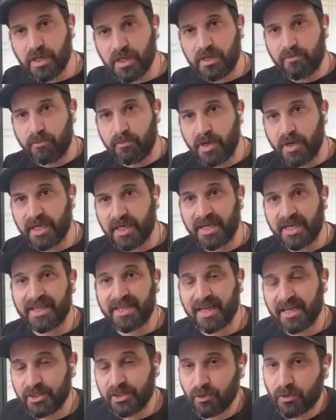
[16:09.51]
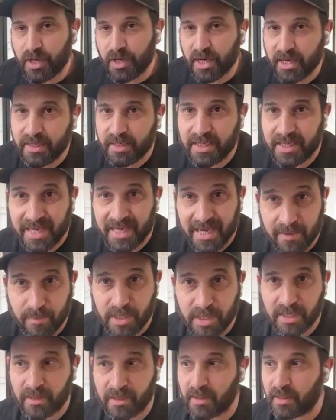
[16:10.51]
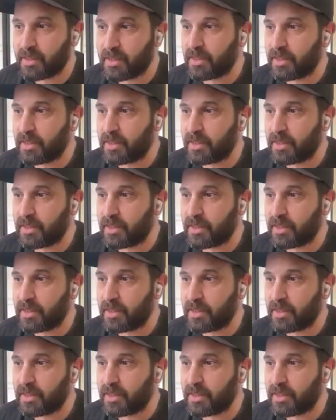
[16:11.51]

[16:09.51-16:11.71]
really bringing and educating gaming